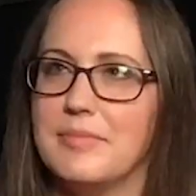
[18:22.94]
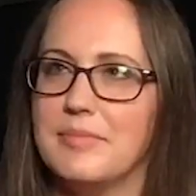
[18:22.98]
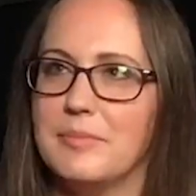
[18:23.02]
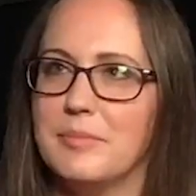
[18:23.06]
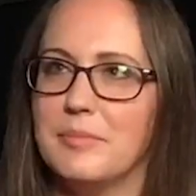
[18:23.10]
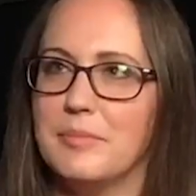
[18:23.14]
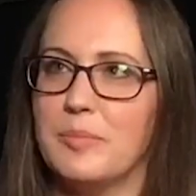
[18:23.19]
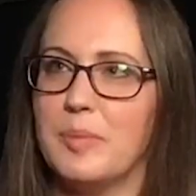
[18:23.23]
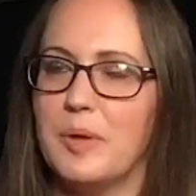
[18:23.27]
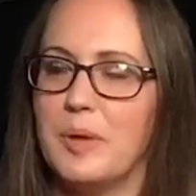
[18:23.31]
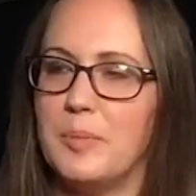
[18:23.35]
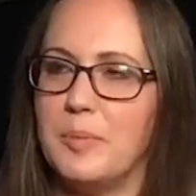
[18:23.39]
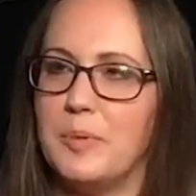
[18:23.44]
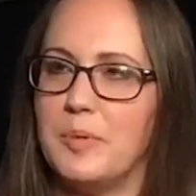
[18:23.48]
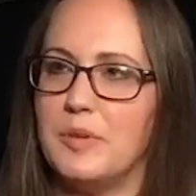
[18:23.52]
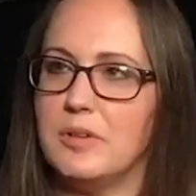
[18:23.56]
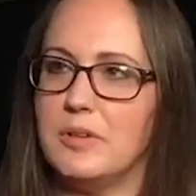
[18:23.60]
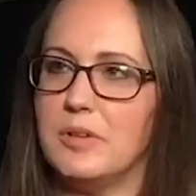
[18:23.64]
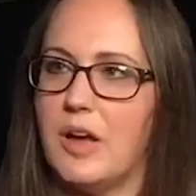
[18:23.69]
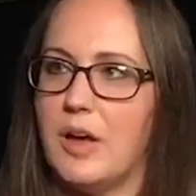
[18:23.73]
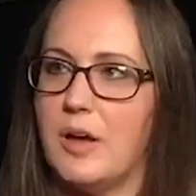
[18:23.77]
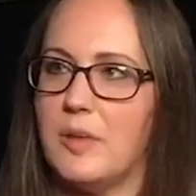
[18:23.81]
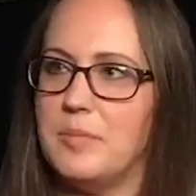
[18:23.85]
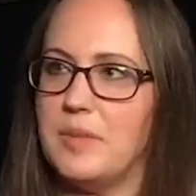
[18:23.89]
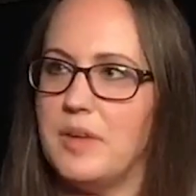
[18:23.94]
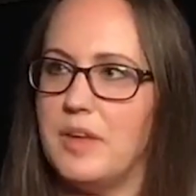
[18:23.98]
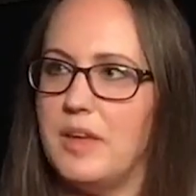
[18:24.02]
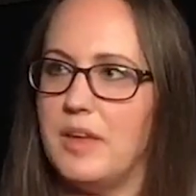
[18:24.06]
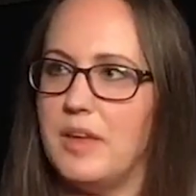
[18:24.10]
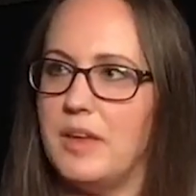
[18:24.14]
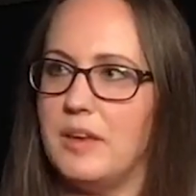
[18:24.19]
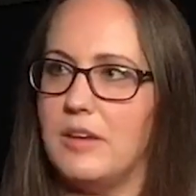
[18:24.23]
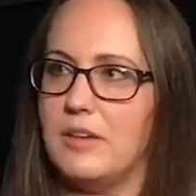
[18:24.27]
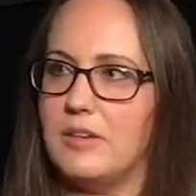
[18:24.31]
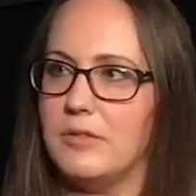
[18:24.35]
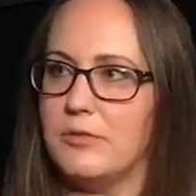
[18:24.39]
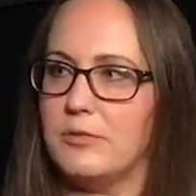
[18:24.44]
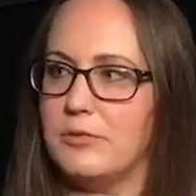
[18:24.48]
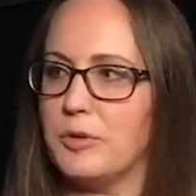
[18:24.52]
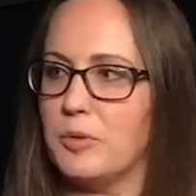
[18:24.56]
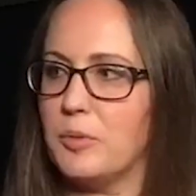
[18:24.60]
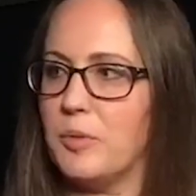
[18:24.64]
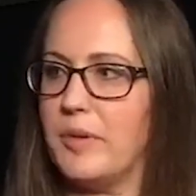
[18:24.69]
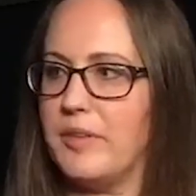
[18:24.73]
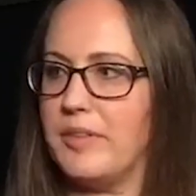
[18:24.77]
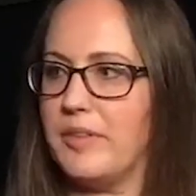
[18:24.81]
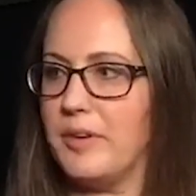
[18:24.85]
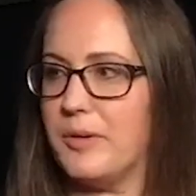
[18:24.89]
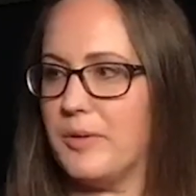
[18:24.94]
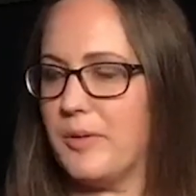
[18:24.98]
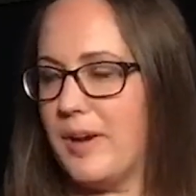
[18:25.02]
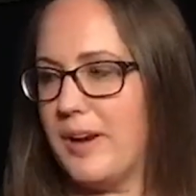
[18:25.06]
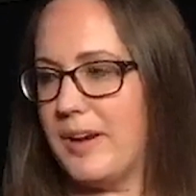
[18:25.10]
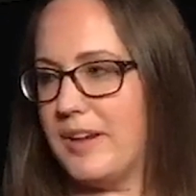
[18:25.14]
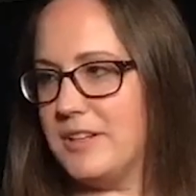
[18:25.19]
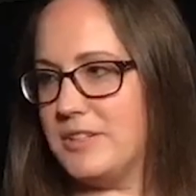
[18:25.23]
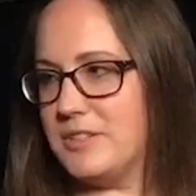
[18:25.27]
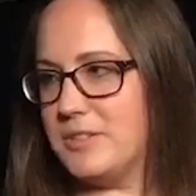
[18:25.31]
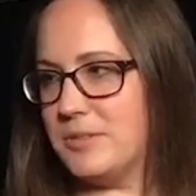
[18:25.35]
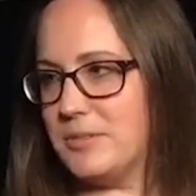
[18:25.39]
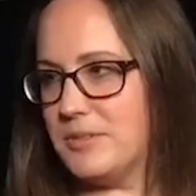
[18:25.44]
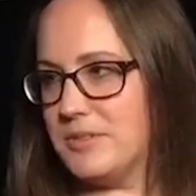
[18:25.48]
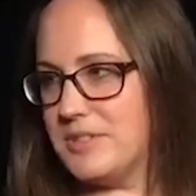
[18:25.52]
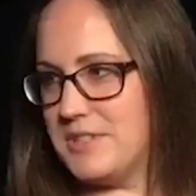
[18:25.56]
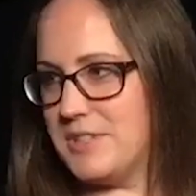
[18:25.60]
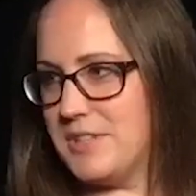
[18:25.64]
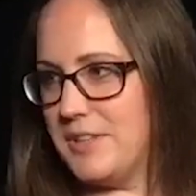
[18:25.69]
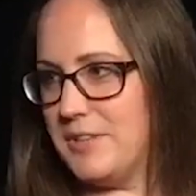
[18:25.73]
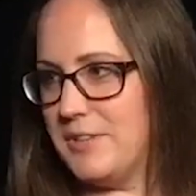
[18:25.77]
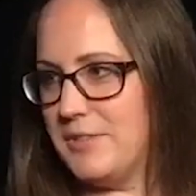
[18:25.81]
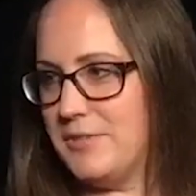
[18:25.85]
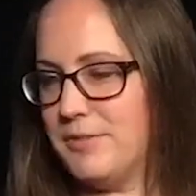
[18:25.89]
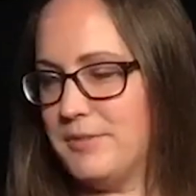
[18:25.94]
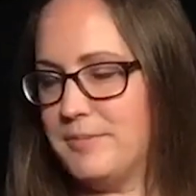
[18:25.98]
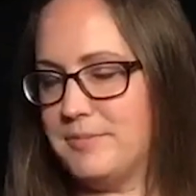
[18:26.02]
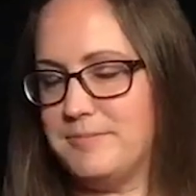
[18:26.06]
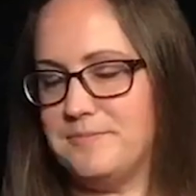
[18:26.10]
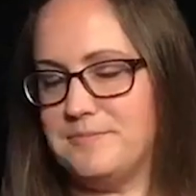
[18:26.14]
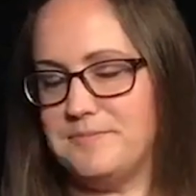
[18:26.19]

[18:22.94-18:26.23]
people come in for what they're ready to receive,